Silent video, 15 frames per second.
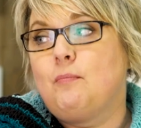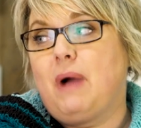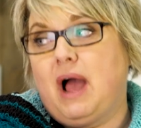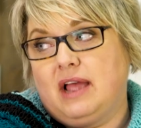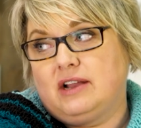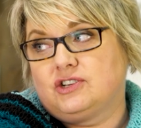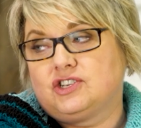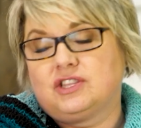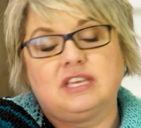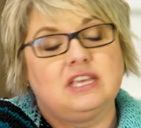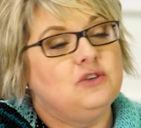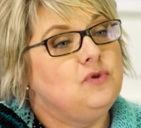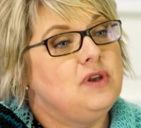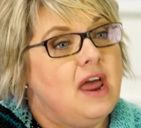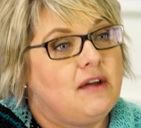much that
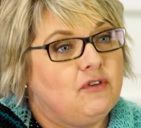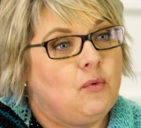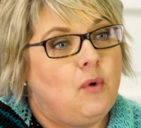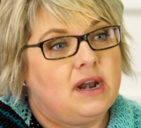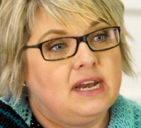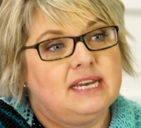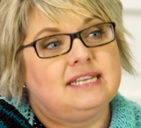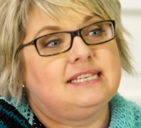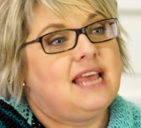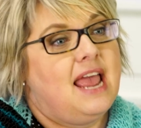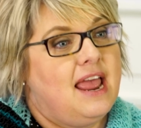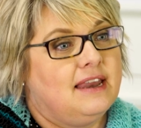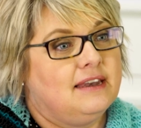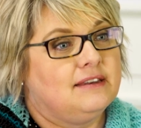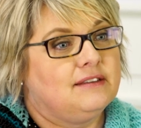you never wanted it to
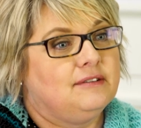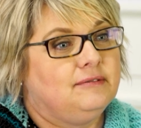end?